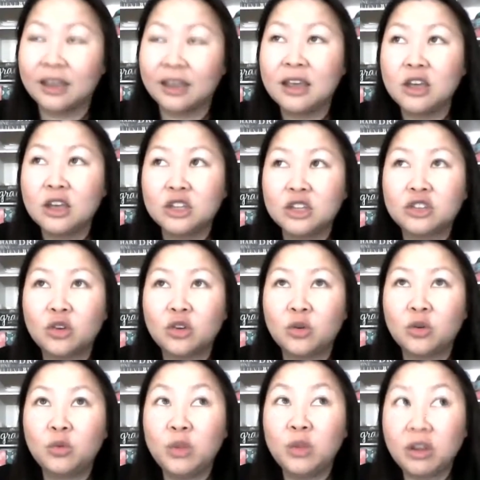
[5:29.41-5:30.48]
So we
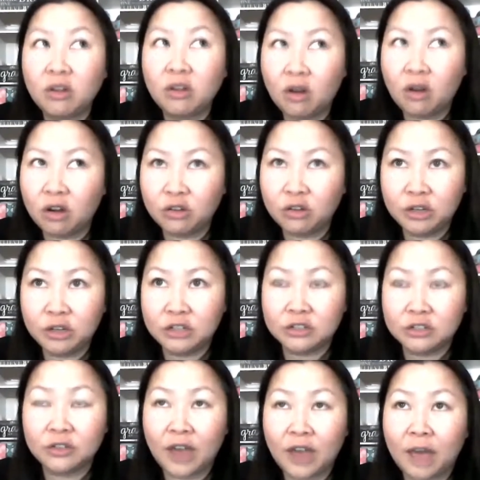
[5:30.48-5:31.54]
are all creatures of
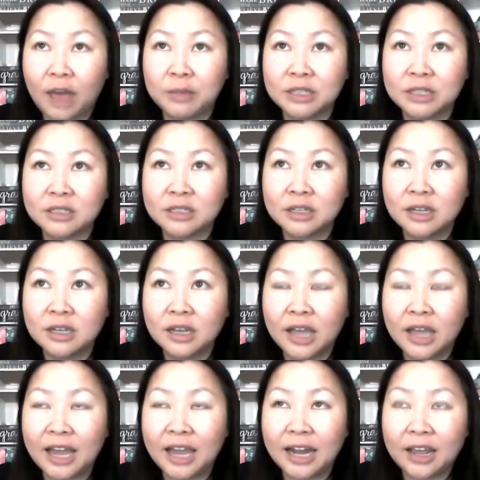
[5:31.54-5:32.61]
habits,
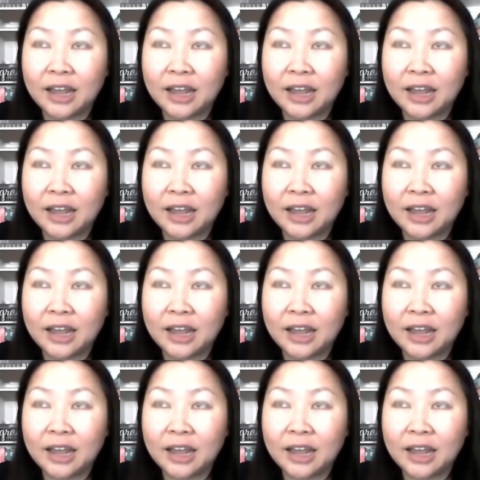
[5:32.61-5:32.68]
and